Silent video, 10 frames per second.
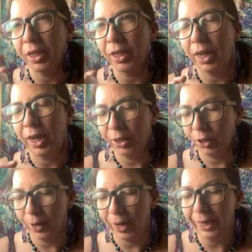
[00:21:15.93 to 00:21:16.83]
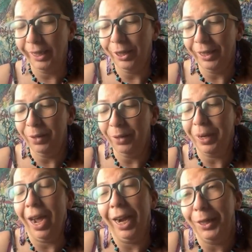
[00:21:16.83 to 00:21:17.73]
skin. So I literally, when
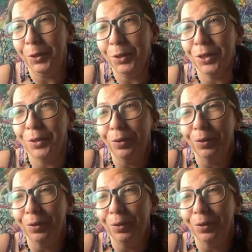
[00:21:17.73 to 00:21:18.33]
I use